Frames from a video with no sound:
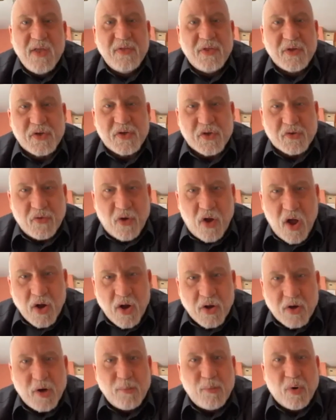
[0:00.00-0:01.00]
the
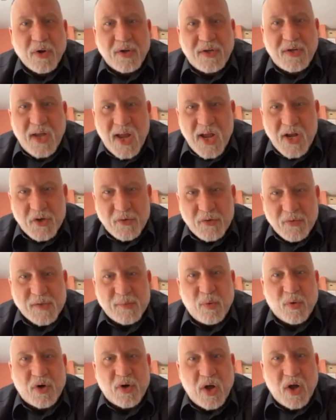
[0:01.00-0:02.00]
stronger, more dangerous,
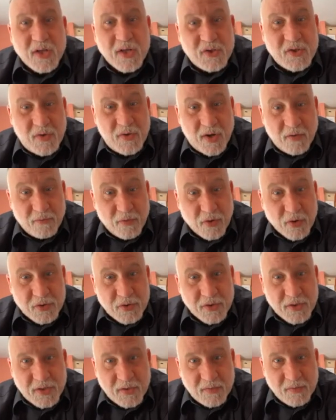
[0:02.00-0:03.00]
more concentrated
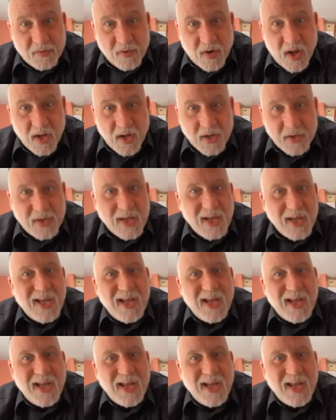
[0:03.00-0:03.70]
versions of drugs,